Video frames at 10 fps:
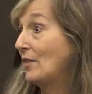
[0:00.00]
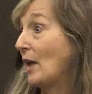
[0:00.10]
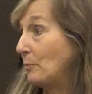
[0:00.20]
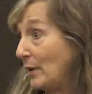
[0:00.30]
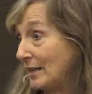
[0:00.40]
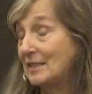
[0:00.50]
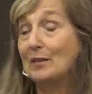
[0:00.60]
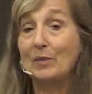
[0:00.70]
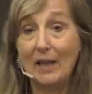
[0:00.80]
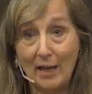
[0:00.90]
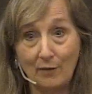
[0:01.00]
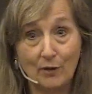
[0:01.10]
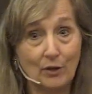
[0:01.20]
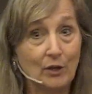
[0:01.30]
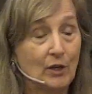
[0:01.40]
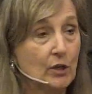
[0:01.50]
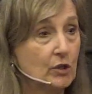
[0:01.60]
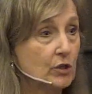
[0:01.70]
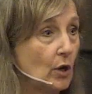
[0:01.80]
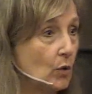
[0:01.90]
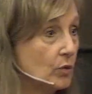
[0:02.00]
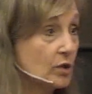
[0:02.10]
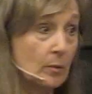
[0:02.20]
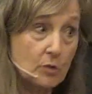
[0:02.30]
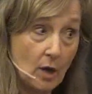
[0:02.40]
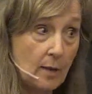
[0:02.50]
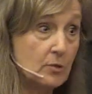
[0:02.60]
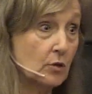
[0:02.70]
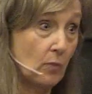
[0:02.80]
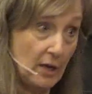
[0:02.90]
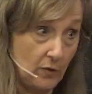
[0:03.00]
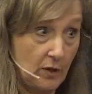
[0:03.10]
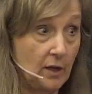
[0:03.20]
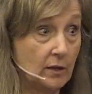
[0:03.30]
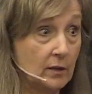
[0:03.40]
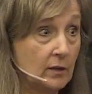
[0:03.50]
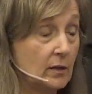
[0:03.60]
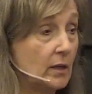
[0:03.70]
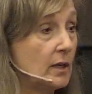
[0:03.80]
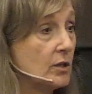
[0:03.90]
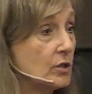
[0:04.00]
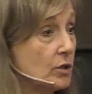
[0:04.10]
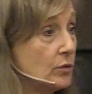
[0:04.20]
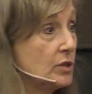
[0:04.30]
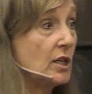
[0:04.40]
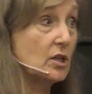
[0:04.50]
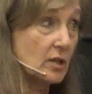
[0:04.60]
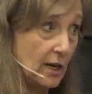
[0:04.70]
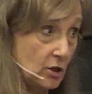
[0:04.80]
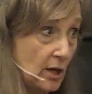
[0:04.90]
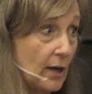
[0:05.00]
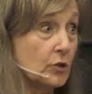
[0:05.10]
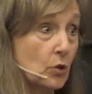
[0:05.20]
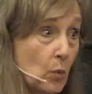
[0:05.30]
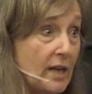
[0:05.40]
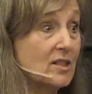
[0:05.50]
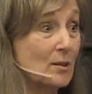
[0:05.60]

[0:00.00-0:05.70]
that pesty behavior. So sometimes the right thing is to teach that child to wait.